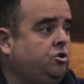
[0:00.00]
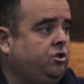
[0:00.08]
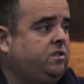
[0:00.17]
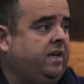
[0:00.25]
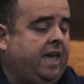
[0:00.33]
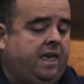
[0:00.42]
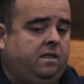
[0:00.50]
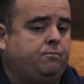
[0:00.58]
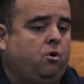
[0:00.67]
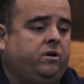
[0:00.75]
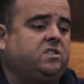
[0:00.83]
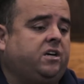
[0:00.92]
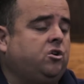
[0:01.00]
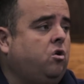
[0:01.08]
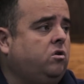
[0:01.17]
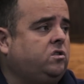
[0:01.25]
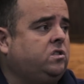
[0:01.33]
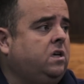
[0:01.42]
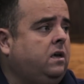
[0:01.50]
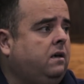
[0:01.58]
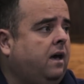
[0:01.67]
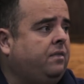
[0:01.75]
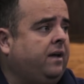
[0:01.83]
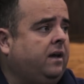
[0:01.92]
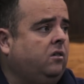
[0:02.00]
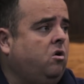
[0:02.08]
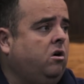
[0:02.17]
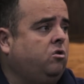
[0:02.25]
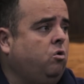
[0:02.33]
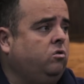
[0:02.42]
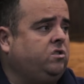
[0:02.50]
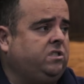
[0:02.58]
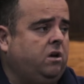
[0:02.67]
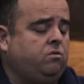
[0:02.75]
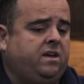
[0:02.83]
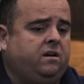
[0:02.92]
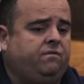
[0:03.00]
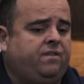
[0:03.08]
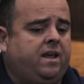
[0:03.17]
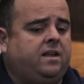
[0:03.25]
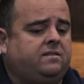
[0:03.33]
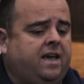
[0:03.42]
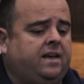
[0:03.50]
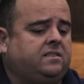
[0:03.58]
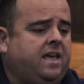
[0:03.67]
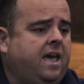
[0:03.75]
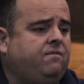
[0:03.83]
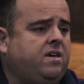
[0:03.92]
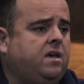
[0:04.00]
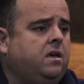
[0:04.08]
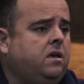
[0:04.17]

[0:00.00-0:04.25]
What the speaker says: just to get the points across. I think a lot of courses out there are very text heavy,